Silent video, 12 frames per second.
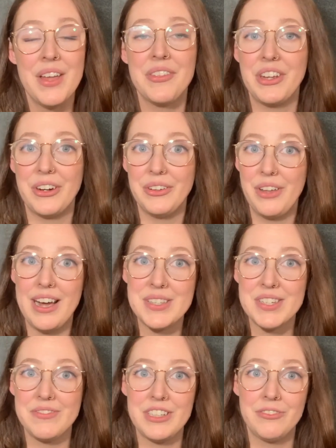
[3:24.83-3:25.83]
There are lots
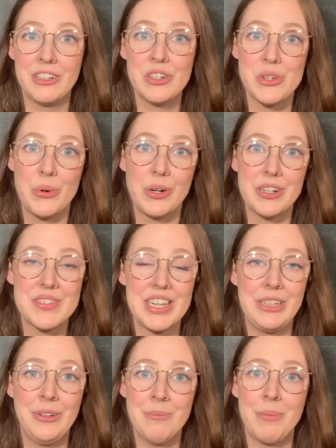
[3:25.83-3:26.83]
of different chores that
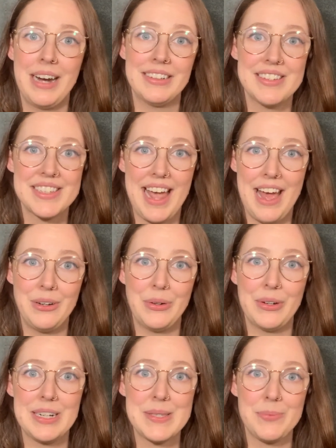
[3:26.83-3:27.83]
you can practice
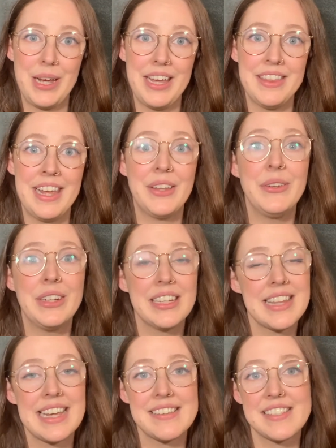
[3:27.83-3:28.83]
categories with, including
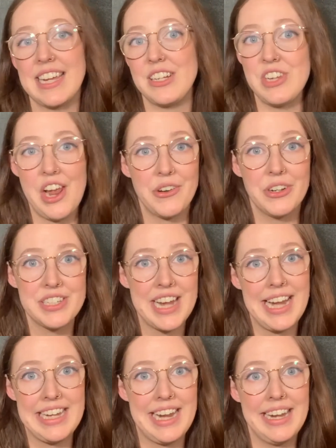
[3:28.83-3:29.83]
things like general
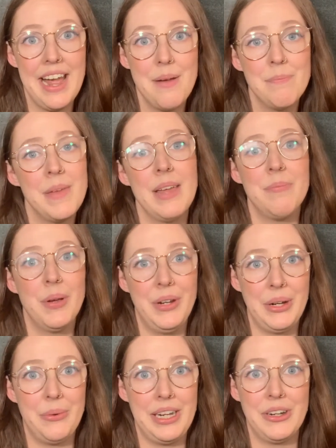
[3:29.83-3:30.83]
tidying up and putting
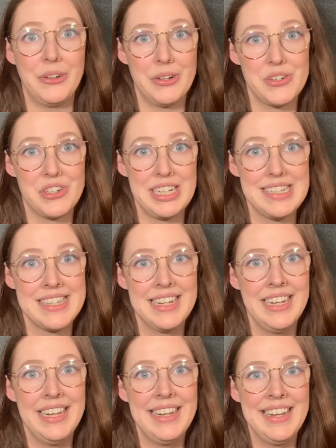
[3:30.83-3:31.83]
away your groceries.
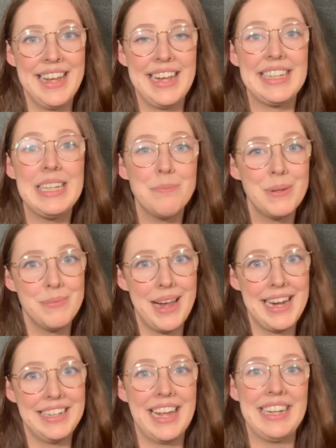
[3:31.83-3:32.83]
And keep in
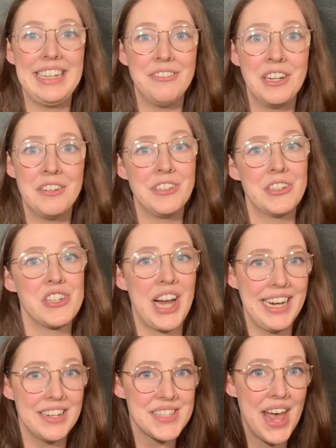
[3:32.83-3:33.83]
mind that even if your
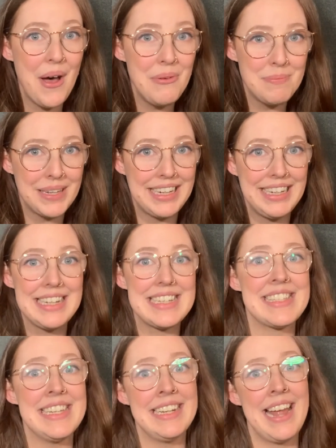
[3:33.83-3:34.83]
child's helping
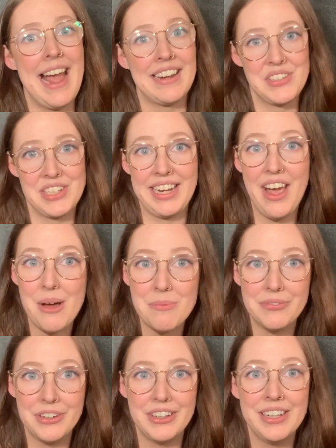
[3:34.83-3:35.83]
isn't actually
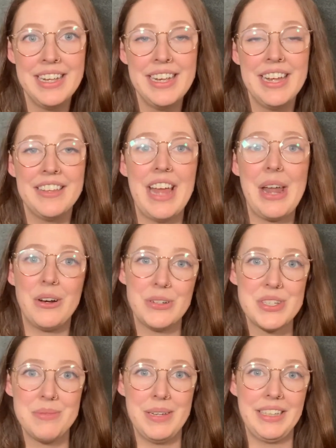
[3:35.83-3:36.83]
helpful, that
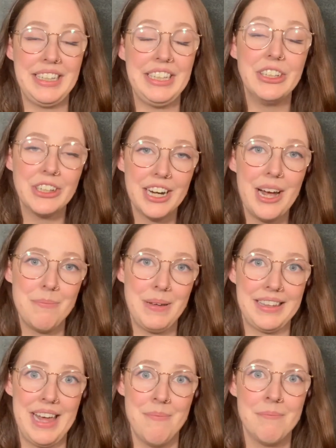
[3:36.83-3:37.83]
ultimately you're helping
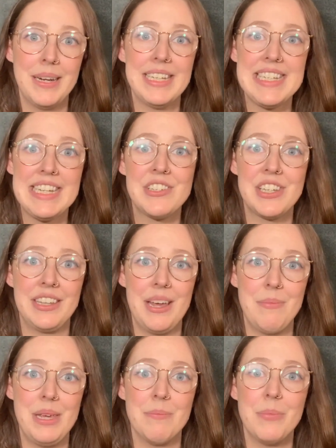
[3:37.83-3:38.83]
them by teaching
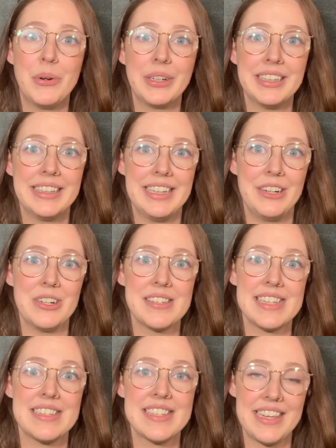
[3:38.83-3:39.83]
them important
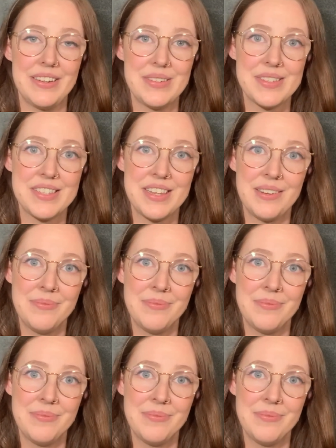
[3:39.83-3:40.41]
literacy skills.